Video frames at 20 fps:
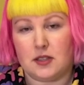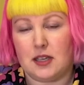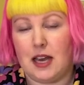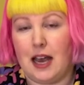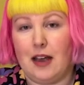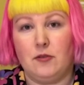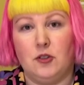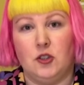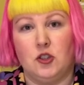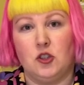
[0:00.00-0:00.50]

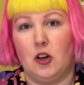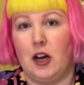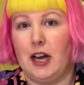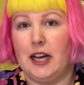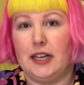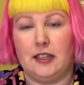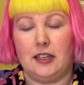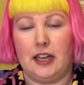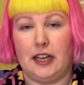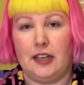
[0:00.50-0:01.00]
Have you
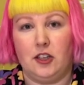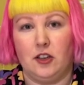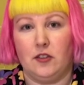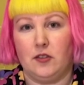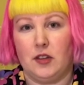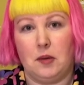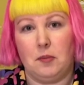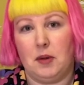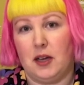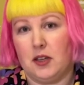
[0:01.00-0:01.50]
tried any of
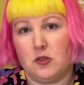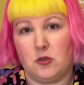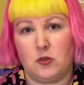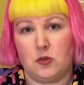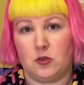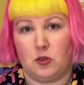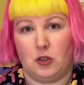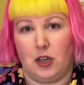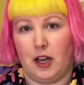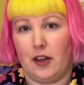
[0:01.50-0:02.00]
their puzzles or